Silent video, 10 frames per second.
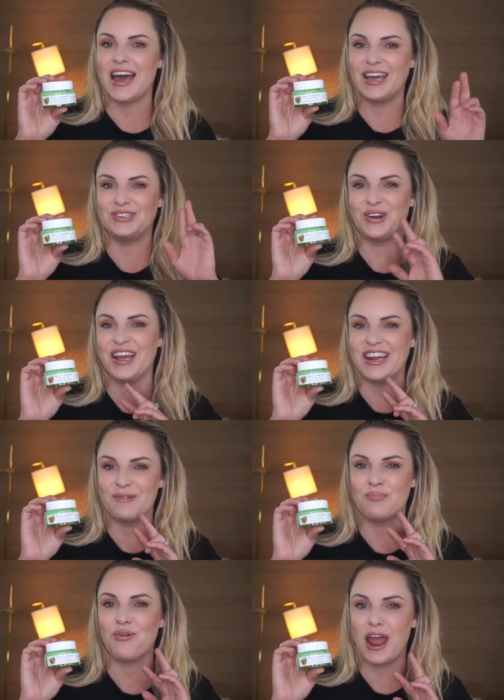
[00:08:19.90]

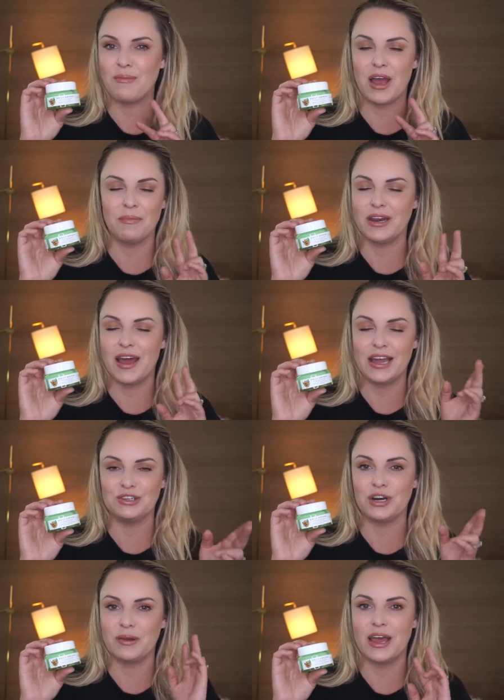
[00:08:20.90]
hydrating prime, I mean a
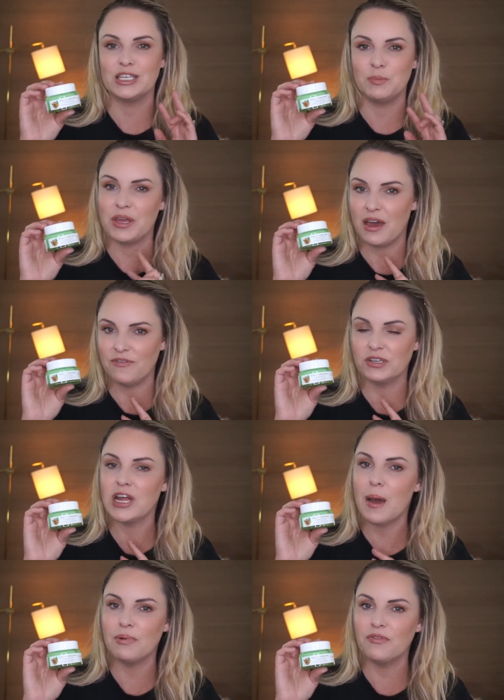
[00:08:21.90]
hydrating SPF on
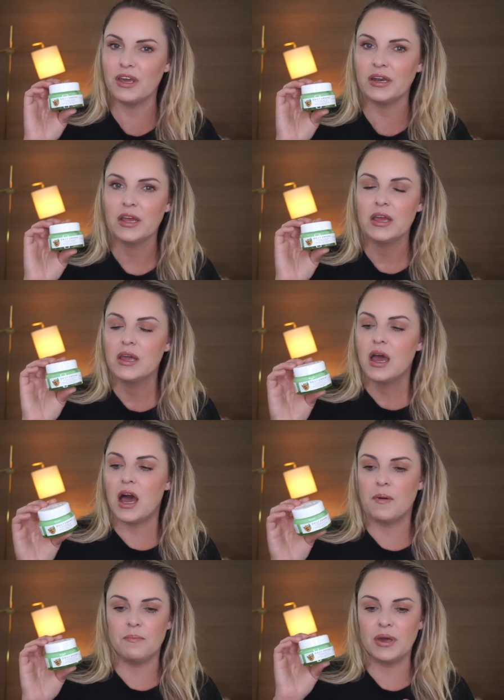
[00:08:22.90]
top of it,
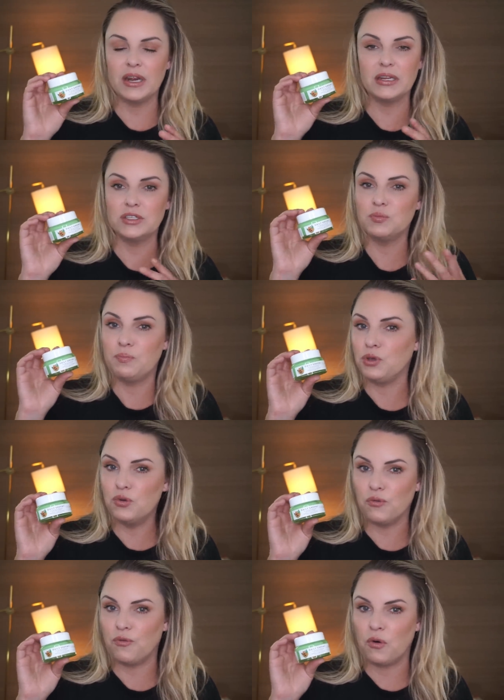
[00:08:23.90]
um, but it's
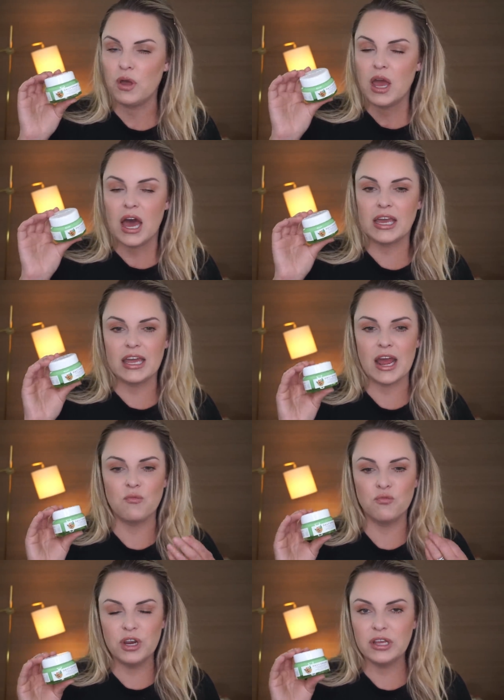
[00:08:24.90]
beautiful. Again,
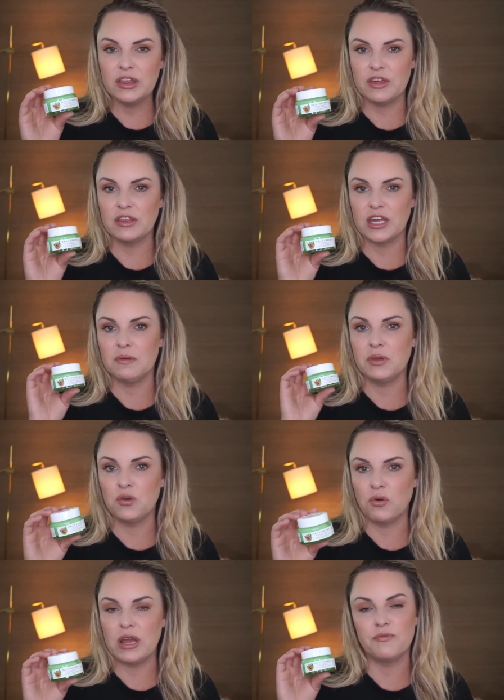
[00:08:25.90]
I really think that it'd be
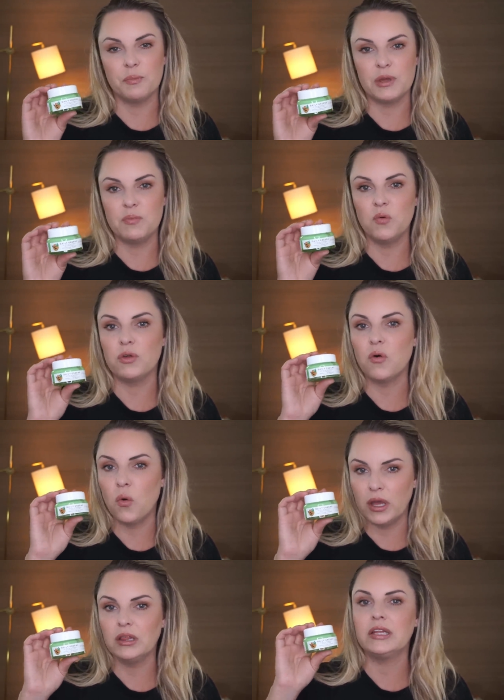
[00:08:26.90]
great for people with
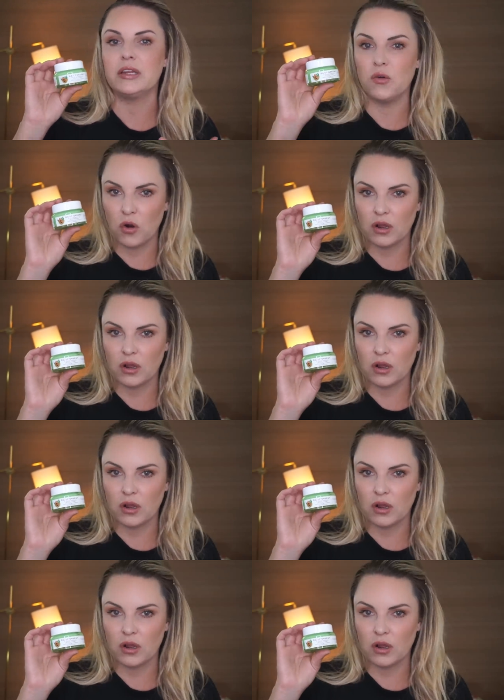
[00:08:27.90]
oily to